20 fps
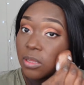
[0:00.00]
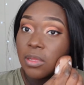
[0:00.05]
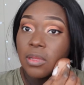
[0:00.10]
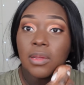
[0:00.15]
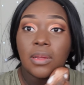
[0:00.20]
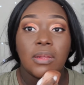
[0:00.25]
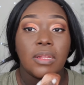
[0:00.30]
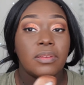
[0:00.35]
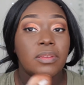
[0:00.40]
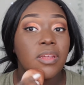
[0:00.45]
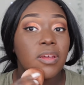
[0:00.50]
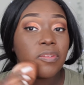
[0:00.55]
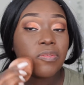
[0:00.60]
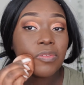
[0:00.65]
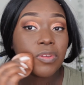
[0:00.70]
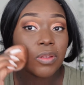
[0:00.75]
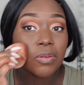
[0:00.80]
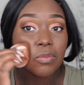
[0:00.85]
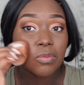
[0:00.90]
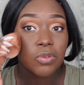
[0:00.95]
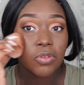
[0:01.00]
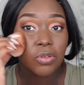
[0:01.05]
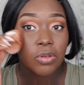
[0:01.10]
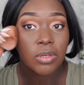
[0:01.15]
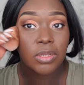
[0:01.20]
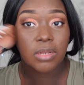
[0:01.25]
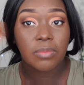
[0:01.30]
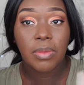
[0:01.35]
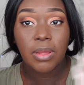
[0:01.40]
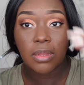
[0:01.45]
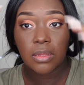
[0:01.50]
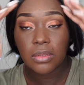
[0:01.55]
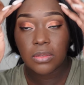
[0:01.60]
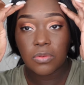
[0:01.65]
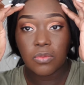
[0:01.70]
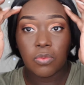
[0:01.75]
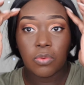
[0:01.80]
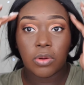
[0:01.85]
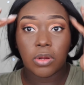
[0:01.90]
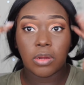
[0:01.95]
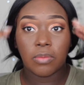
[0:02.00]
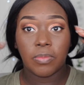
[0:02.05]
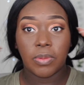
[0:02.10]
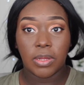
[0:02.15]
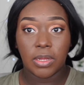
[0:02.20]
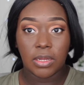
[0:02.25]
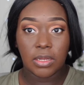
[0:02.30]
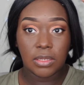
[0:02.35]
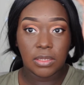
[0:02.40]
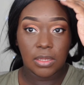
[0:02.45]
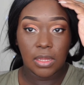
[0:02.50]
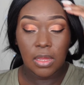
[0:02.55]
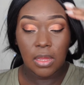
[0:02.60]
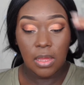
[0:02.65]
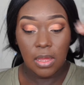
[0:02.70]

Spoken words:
Yeah, definitely was trying to make this work because,